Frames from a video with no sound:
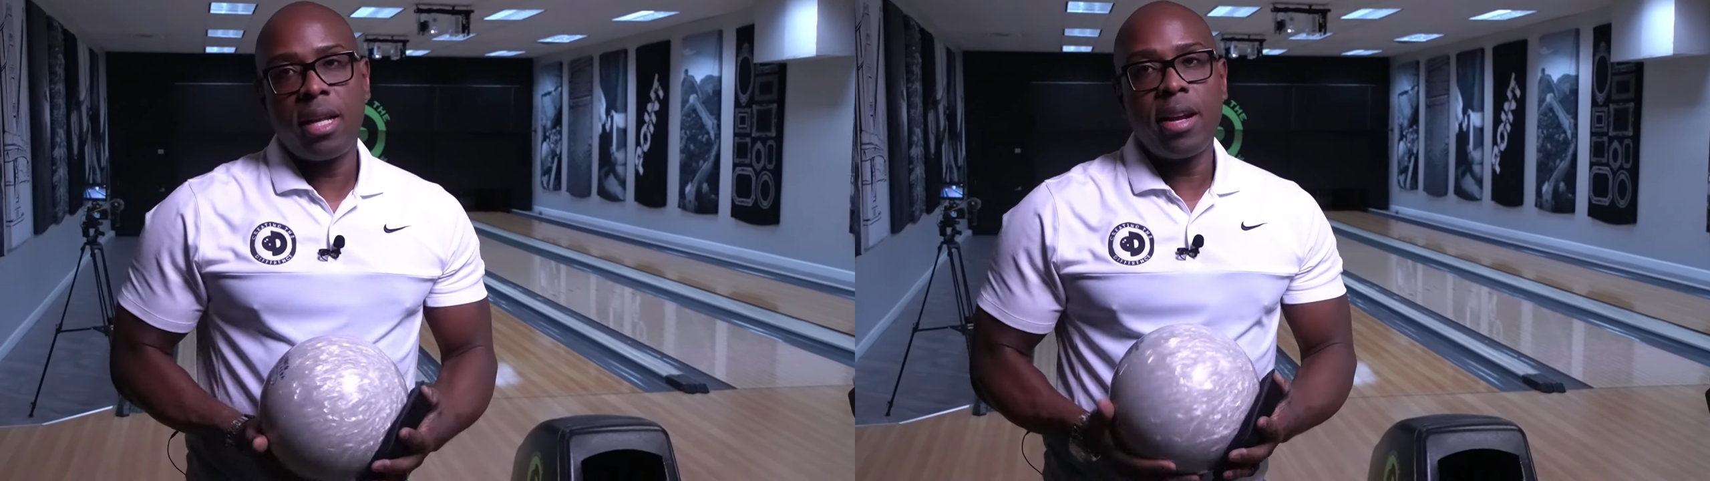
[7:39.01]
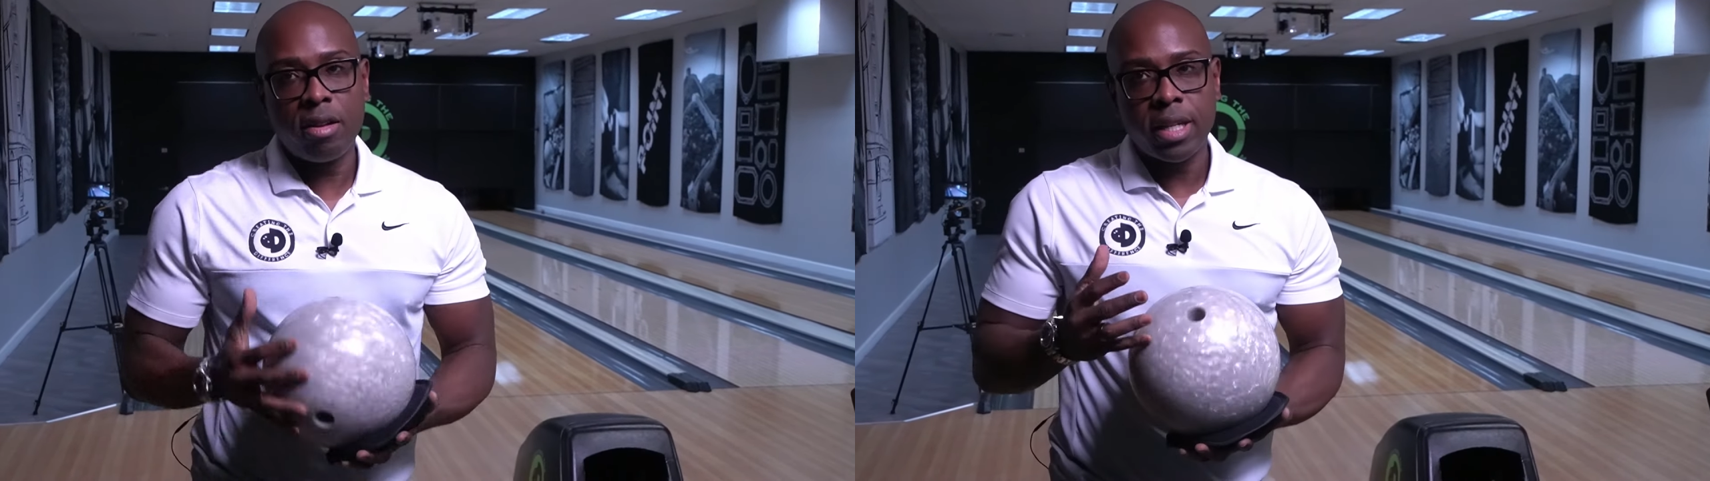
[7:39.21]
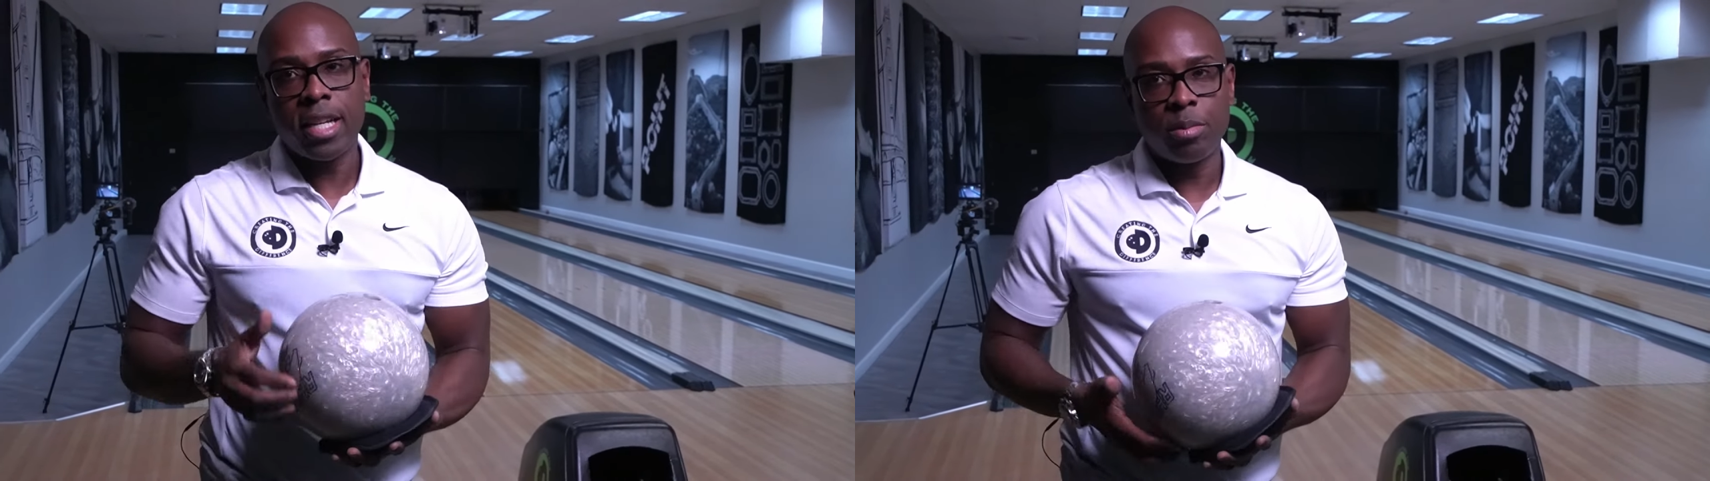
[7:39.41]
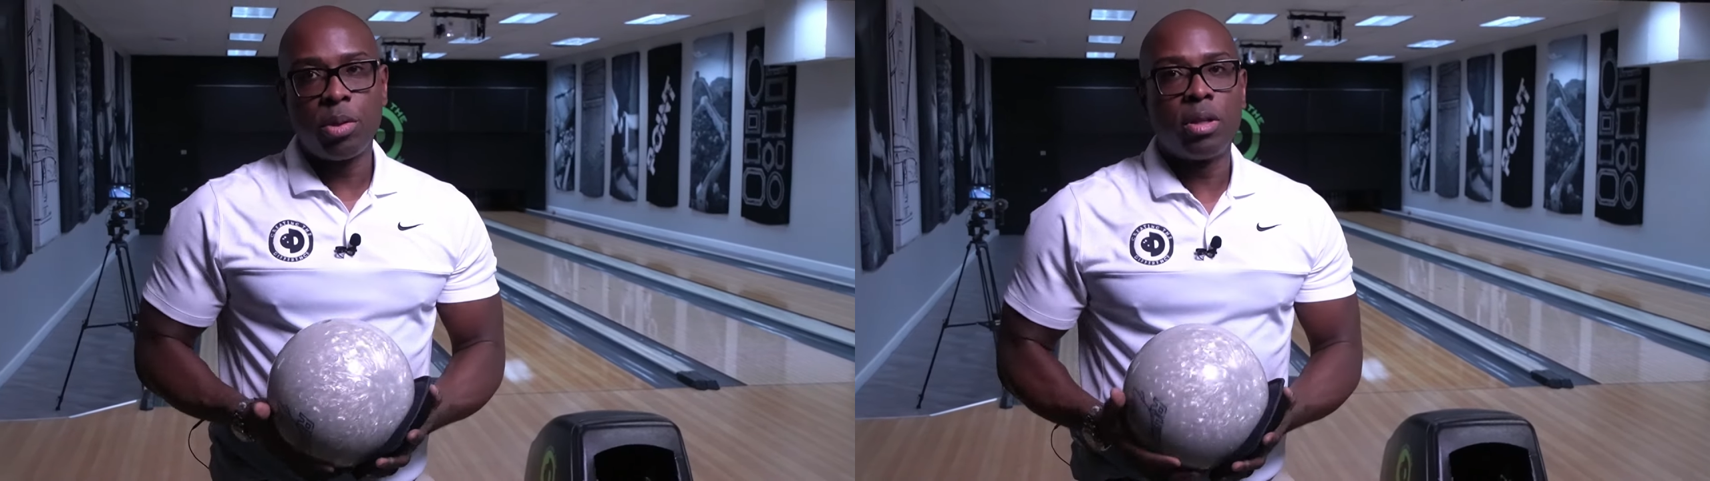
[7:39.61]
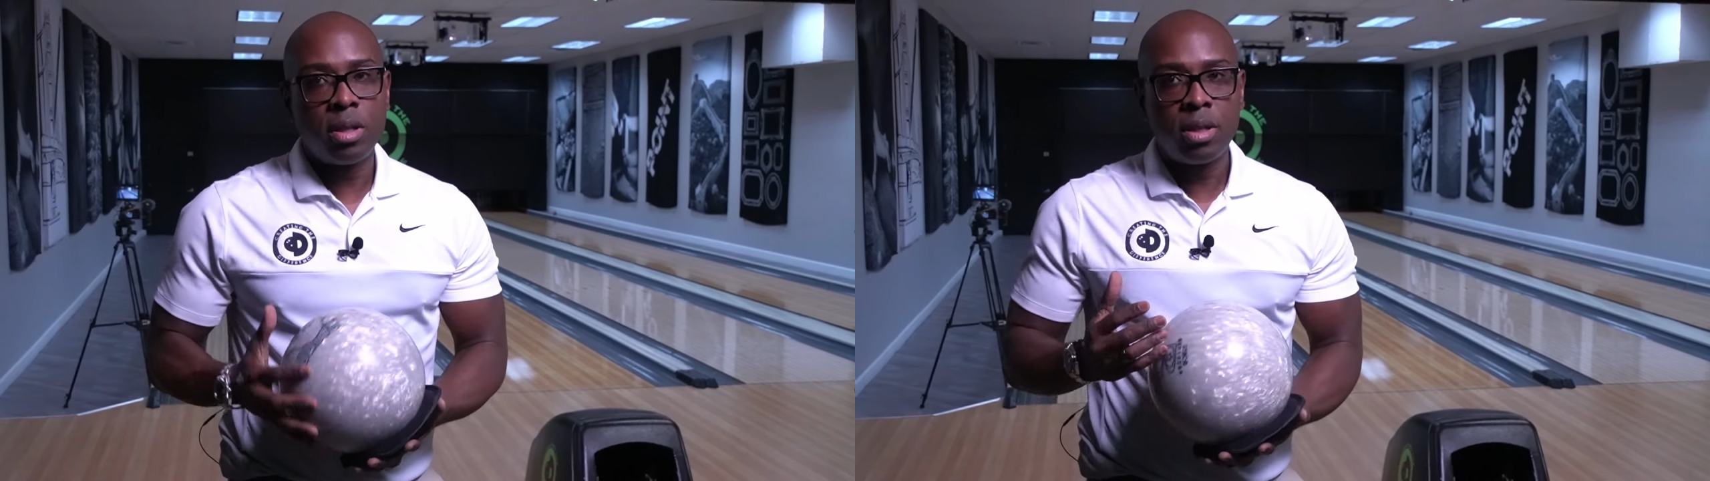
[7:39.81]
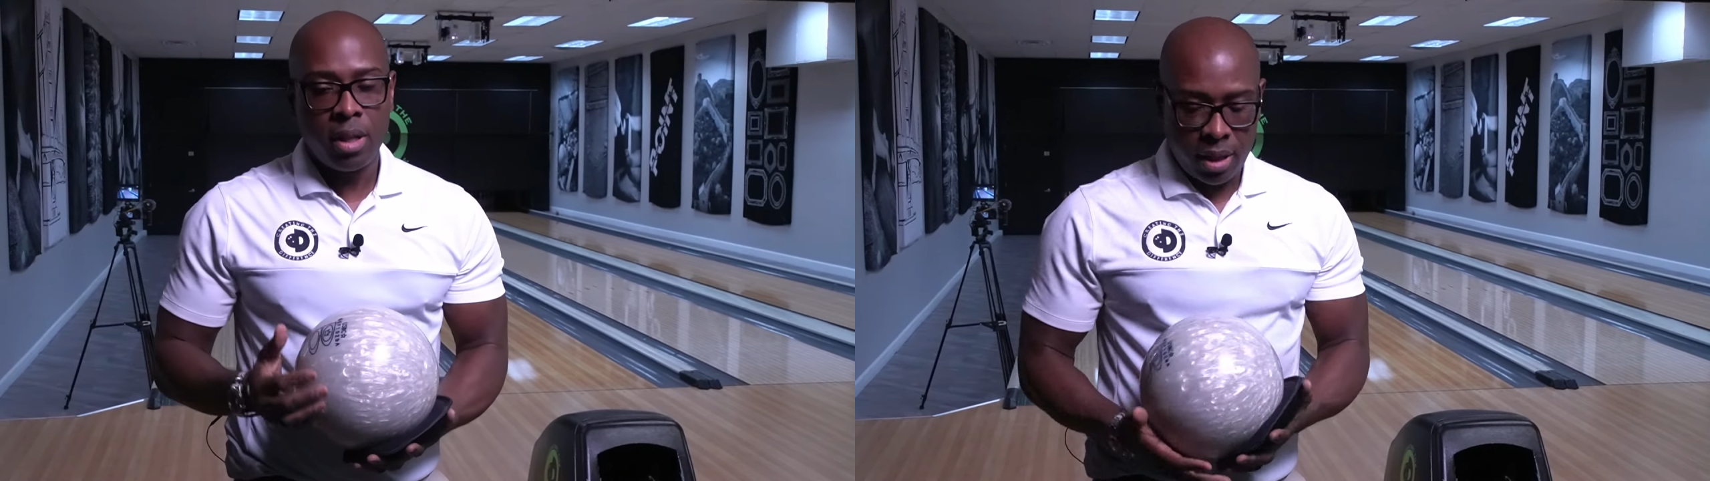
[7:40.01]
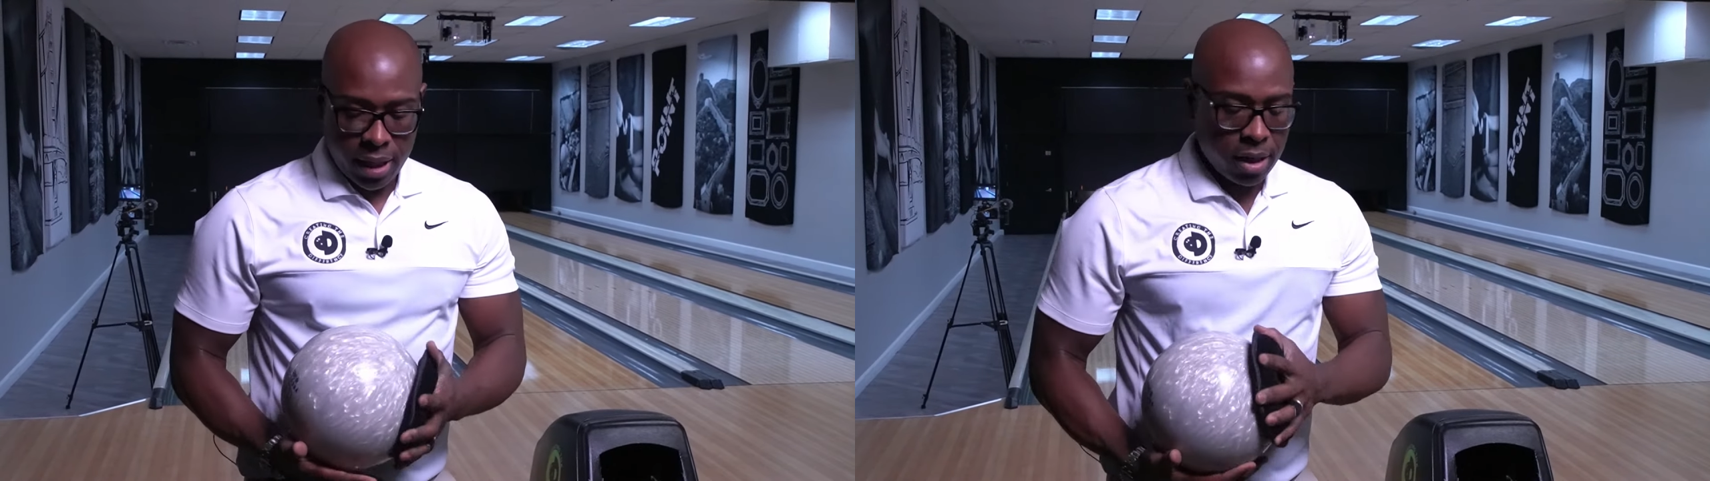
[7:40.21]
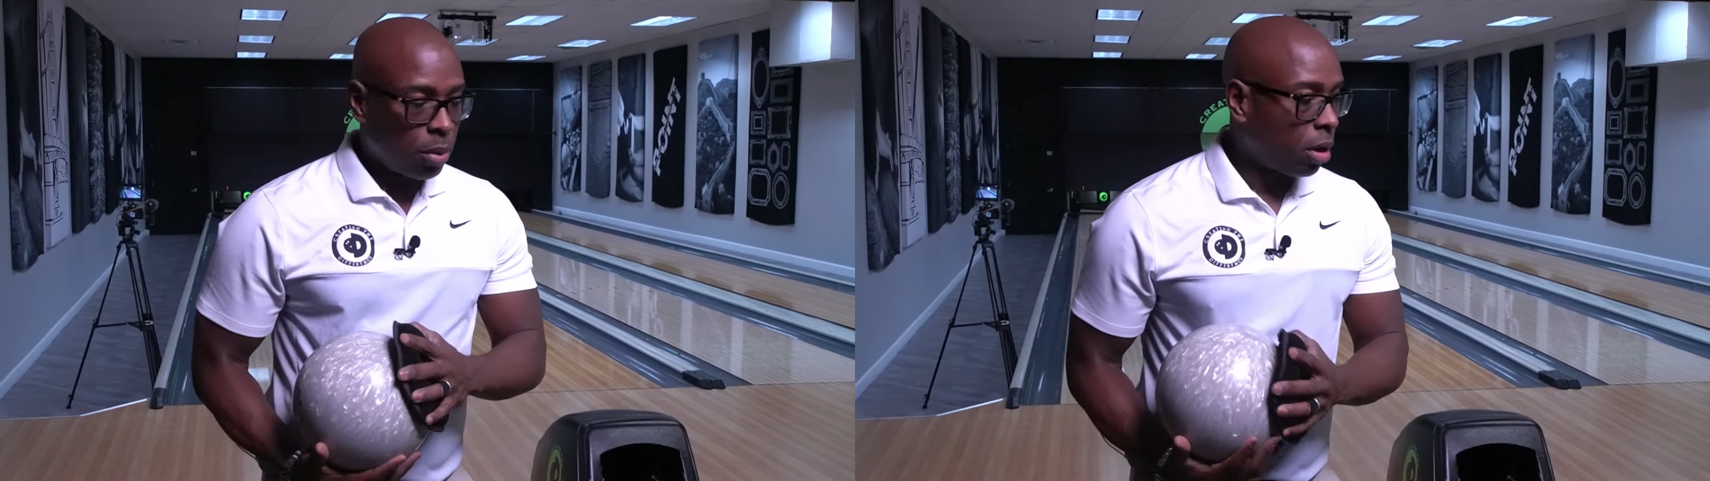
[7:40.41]
interchangeable
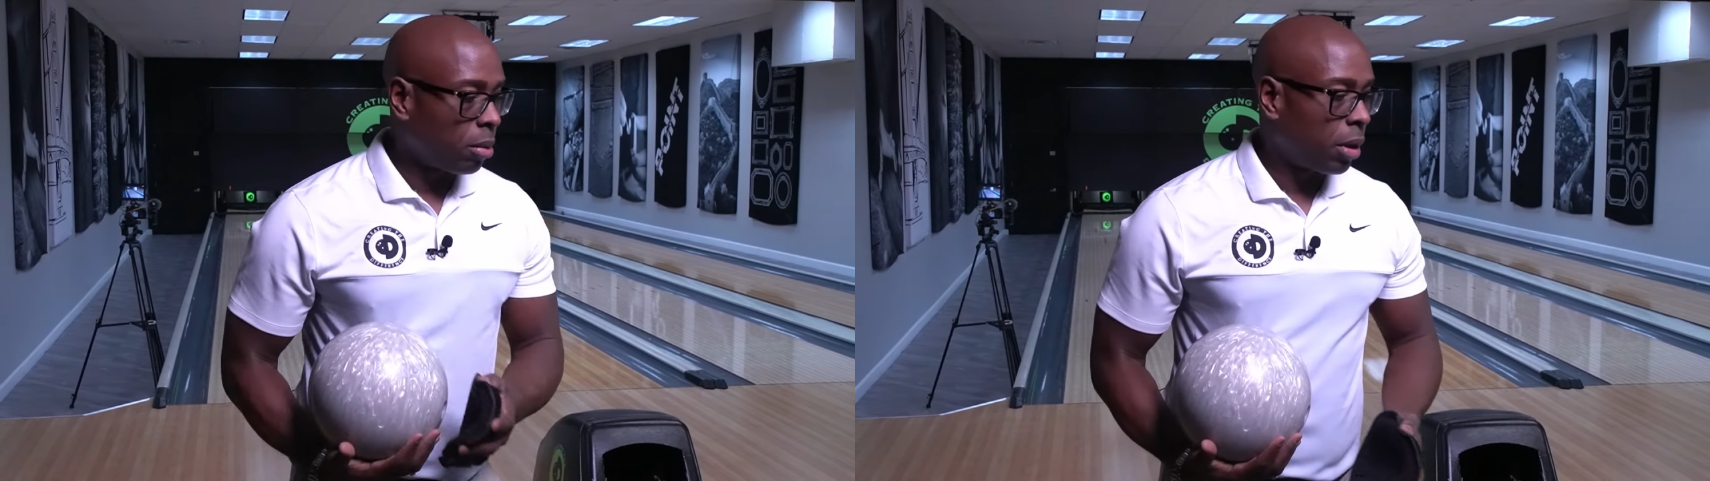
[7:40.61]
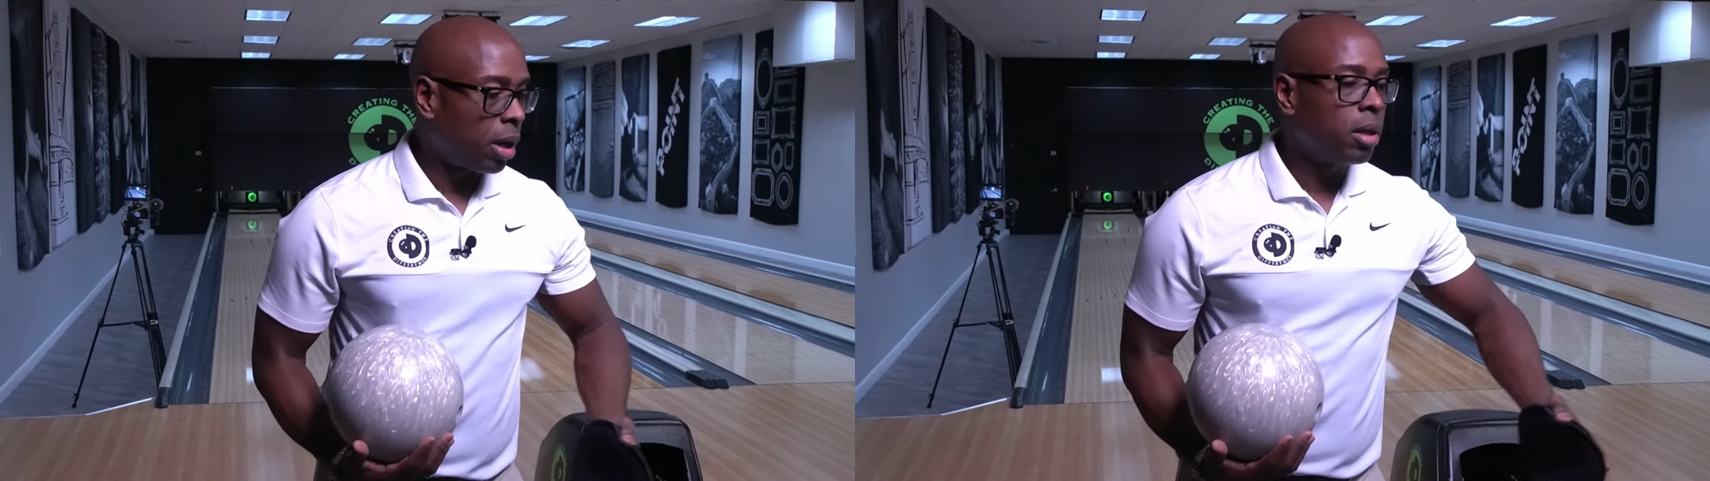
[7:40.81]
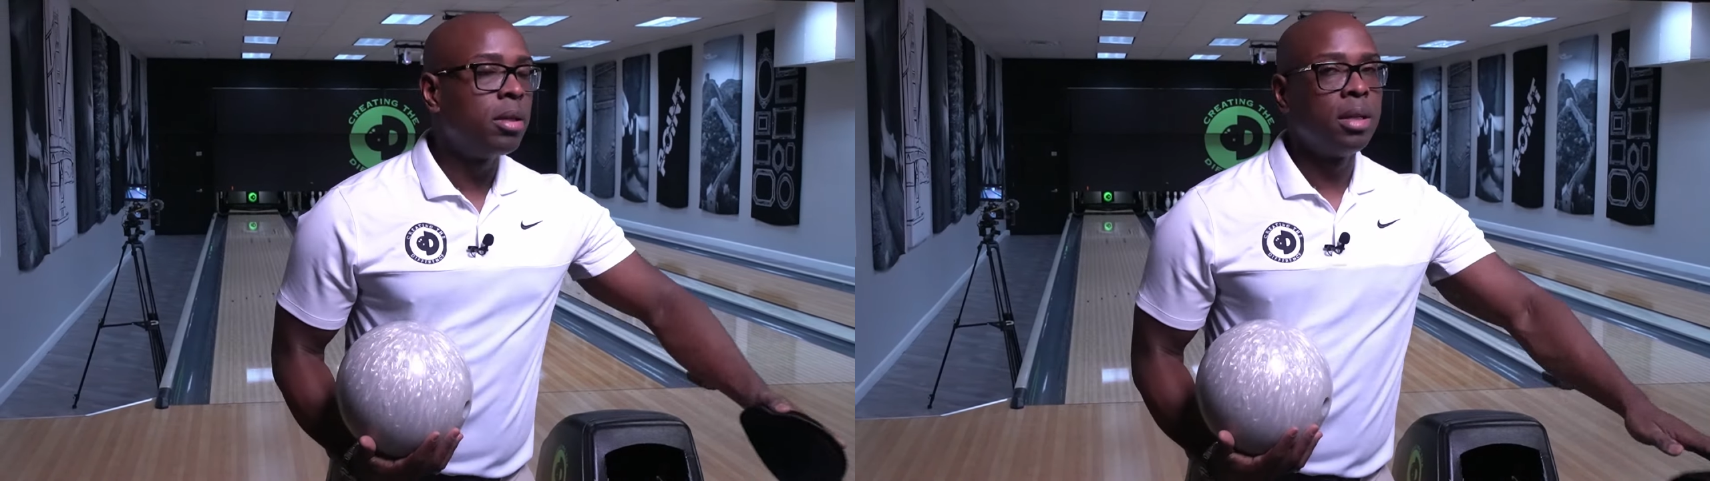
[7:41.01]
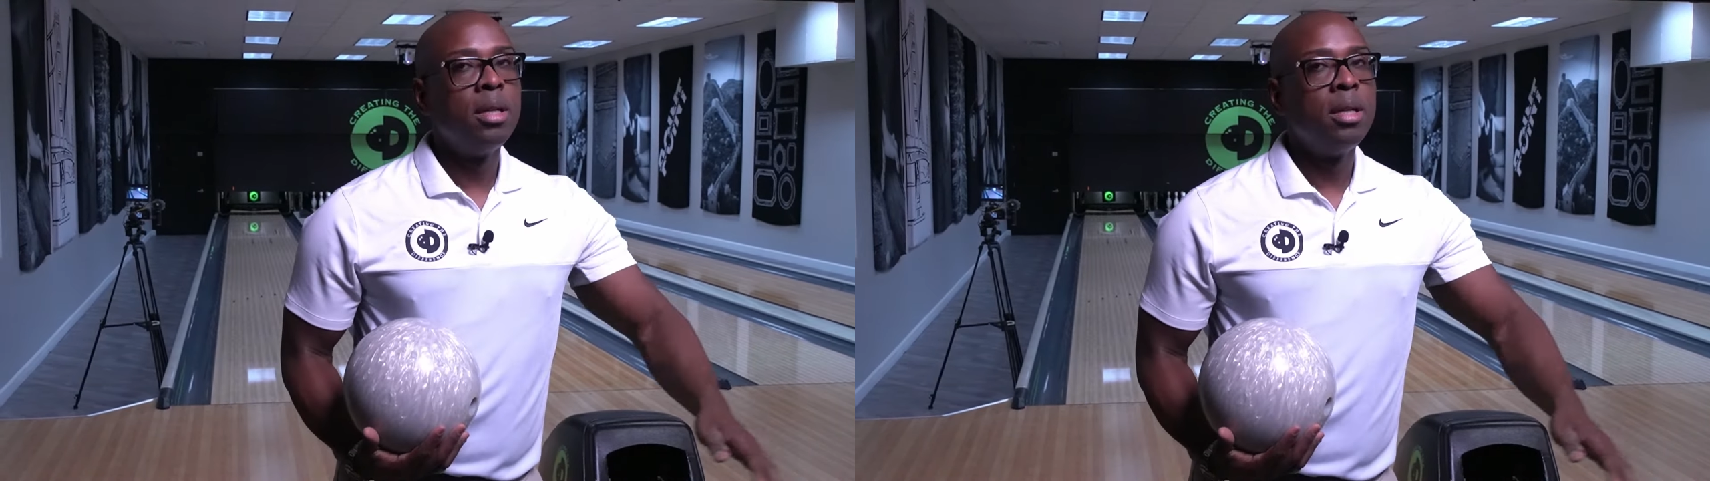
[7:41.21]
in the bowling ball,